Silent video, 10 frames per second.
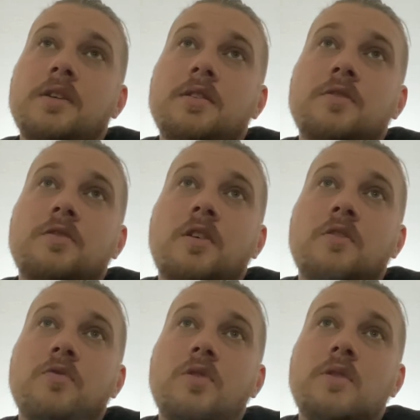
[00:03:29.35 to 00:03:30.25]
starting
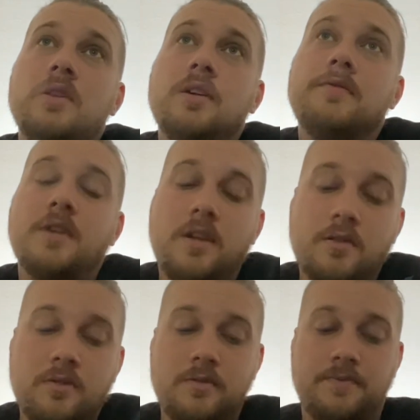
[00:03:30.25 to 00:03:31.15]
role at left
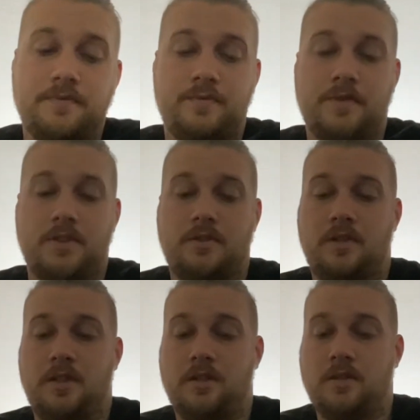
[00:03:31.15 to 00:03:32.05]
tackle. And
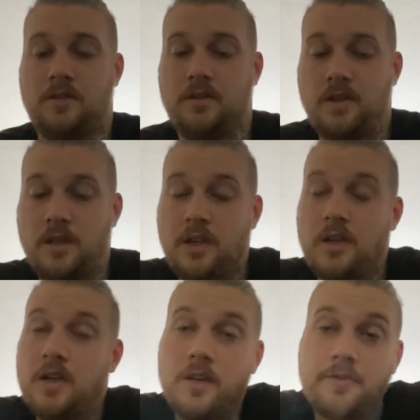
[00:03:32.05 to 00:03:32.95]
then
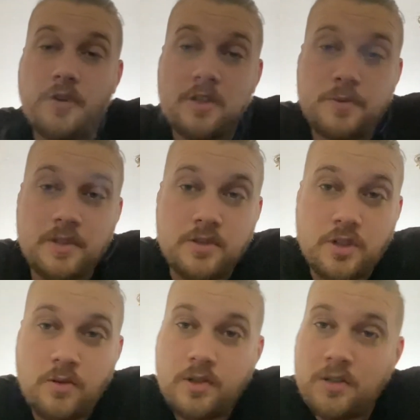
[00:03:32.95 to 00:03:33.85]
freshman
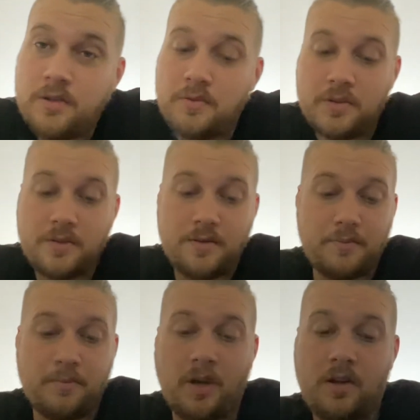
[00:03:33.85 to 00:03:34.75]
Jonah, was it
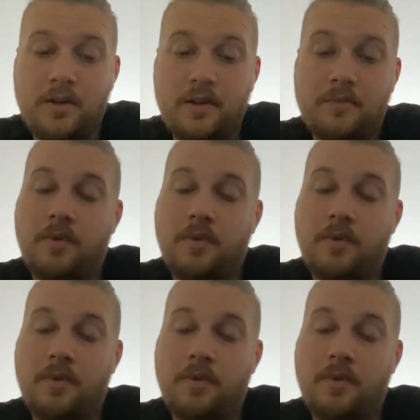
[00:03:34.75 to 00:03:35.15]
Monning?